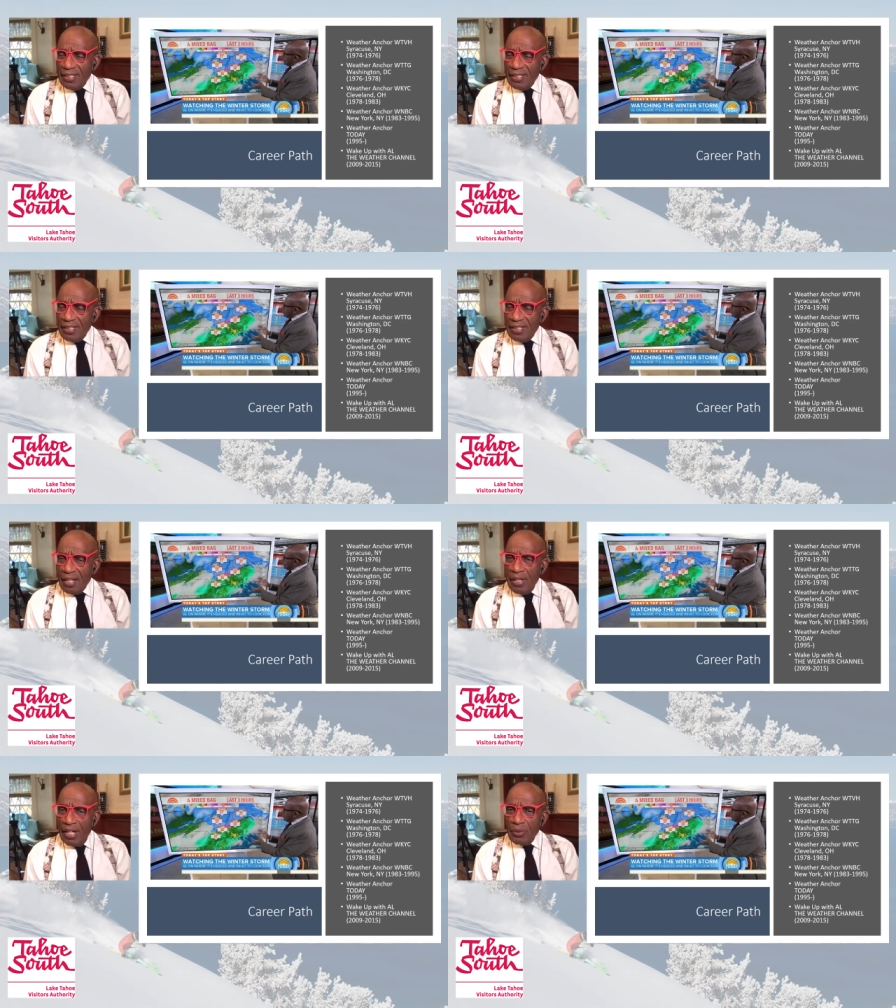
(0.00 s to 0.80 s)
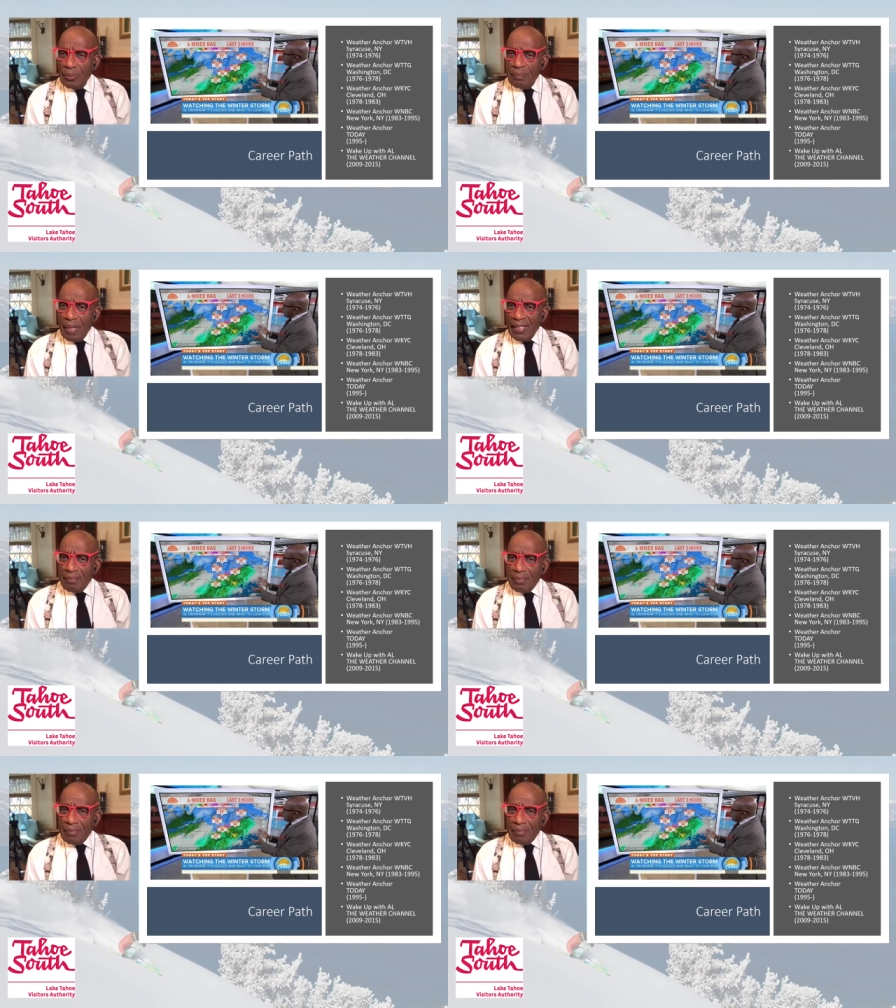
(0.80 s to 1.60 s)
kids up there who
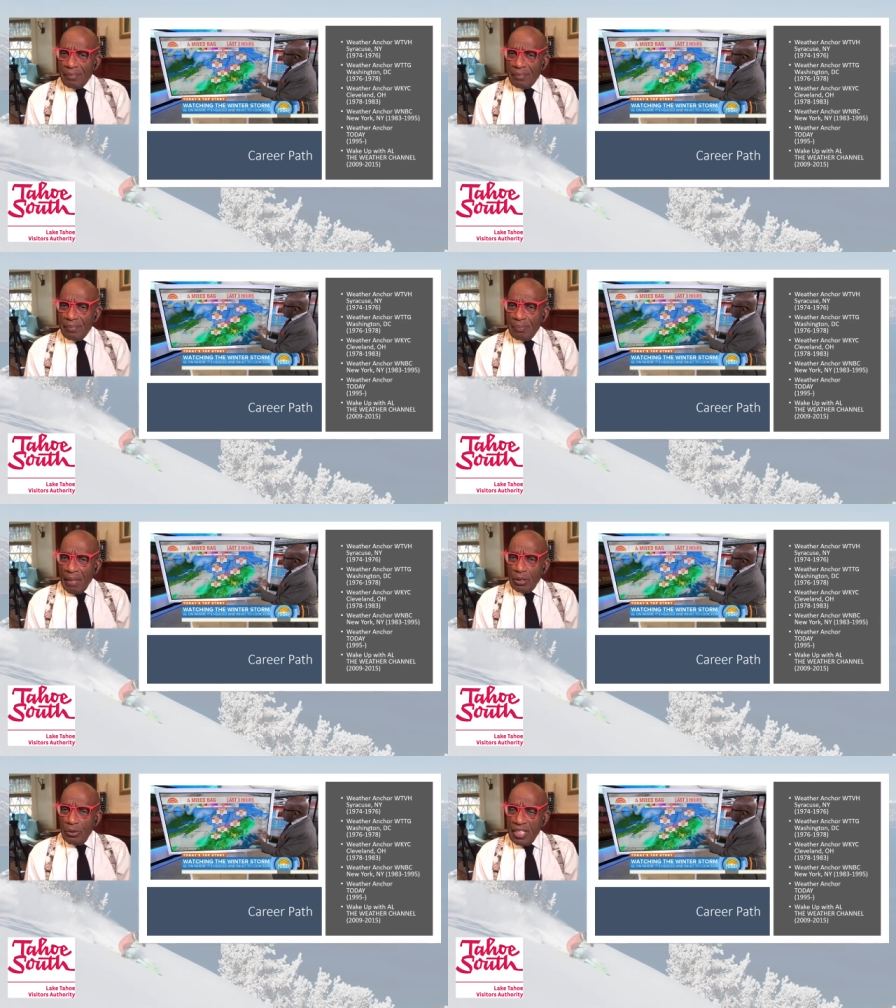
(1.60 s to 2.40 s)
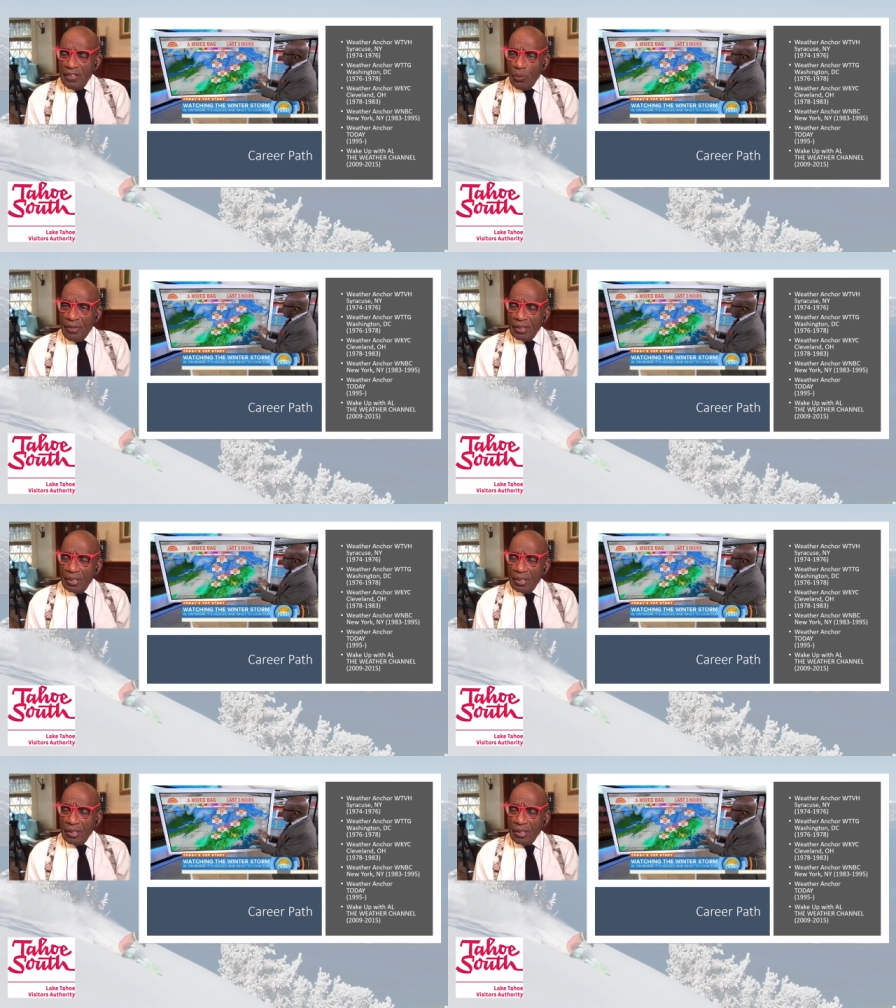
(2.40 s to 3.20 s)
might be able to do TV
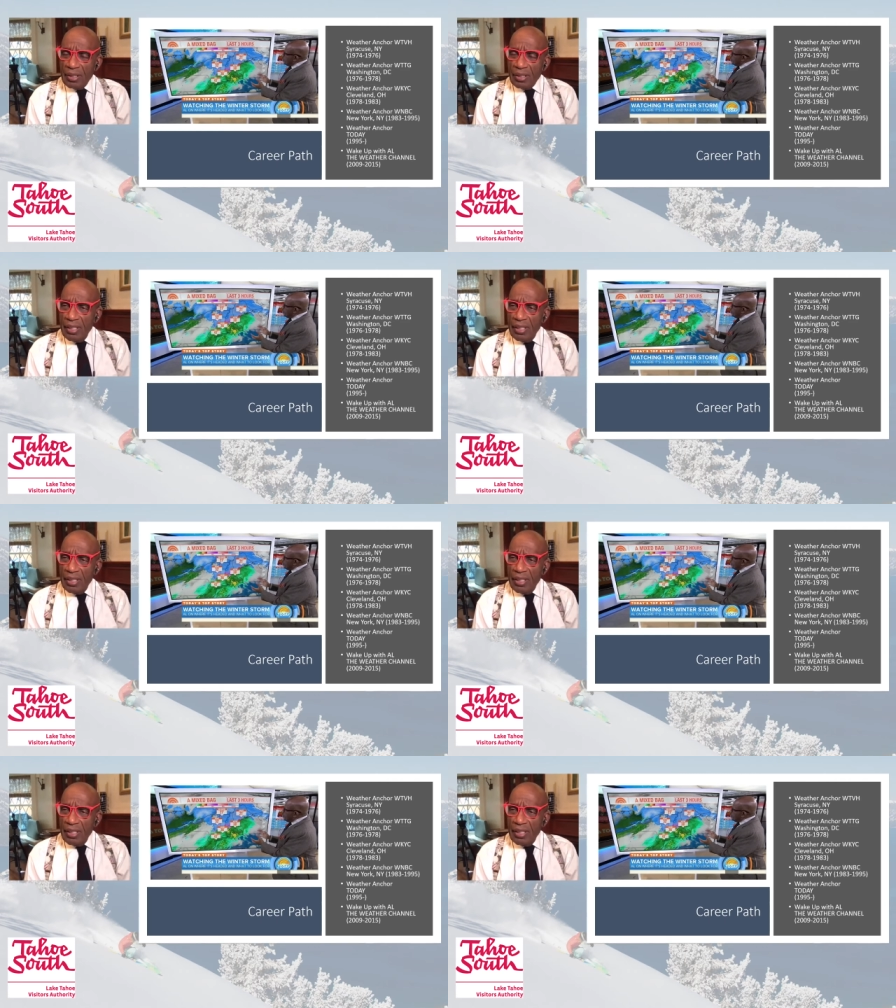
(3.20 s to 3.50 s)
weather?"